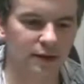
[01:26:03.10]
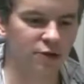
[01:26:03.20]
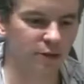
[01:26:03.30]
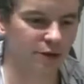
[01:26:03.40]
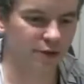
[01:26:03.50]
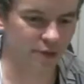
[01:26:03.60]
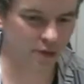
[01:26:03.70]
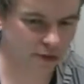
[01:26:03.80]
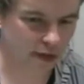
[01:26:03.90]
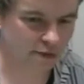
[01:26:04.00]
Okay. They just want to
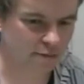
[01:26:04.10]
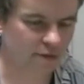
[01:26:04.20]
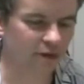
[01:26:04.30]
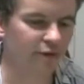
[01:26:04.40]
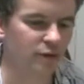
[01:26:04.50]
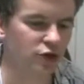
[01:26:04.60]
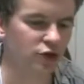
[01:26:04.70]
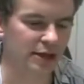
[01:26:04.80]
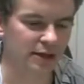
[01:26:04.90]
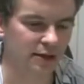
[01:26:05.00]
zone out in front of a
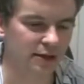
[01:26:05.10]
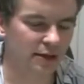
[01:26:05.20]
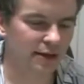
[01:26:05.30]
machine.